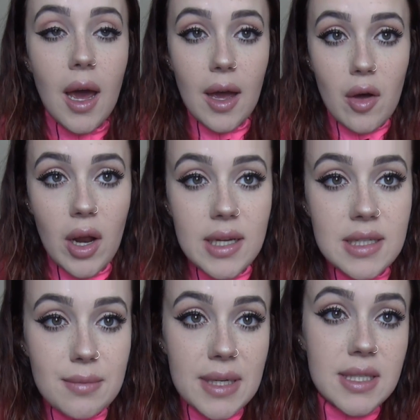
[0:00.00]
I got
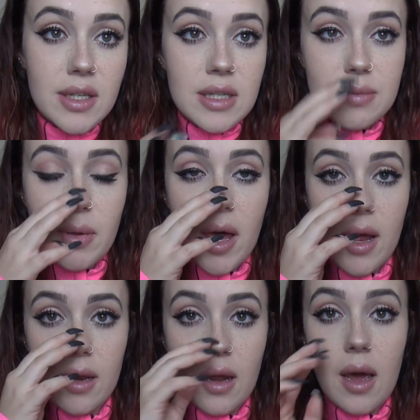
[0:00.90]
into my series
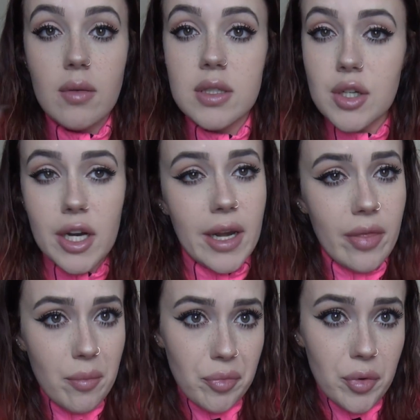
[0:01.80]
plan, I was
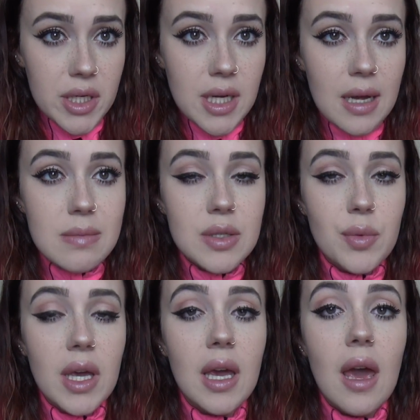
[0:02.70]
training them 3 times a
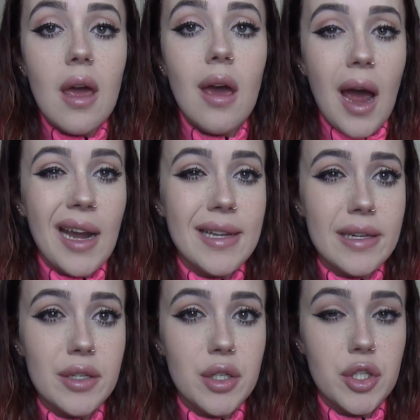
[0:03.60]
week. I
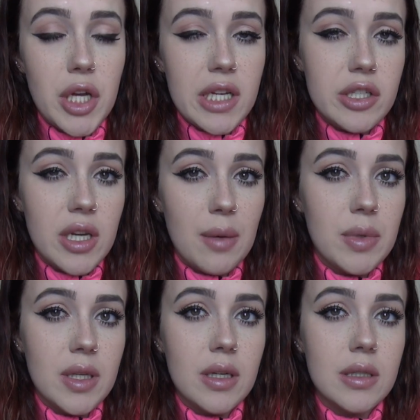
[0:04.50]
needed to change it up
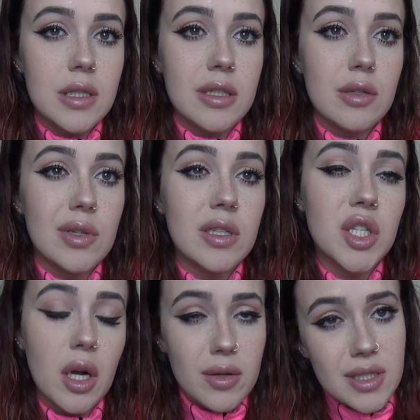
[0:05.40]
a little just to
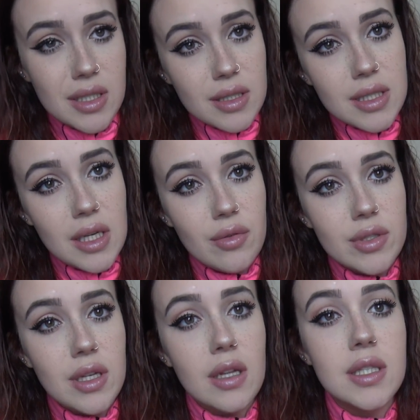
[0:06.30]
ensure I was still seeing
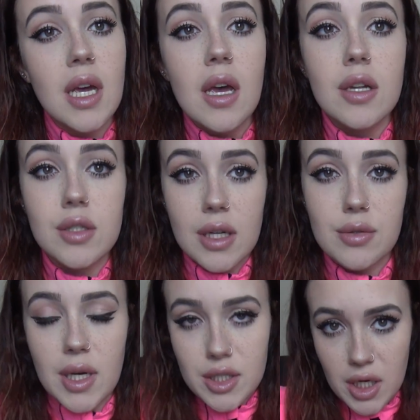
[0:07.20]
results, so
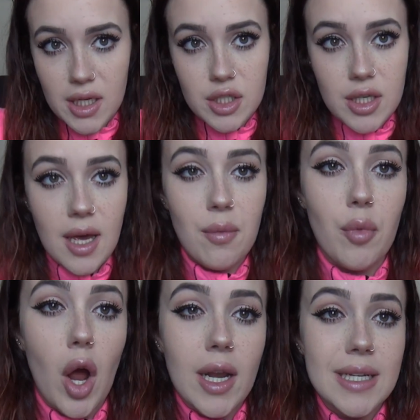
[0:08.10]
that's why I changed it and
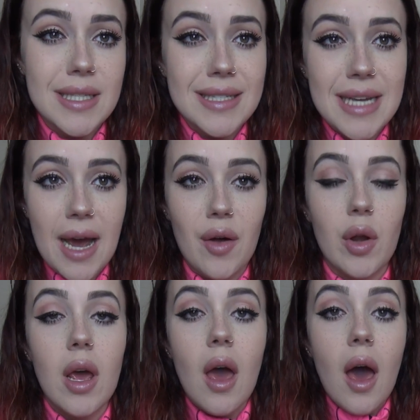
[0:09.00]
brought it down.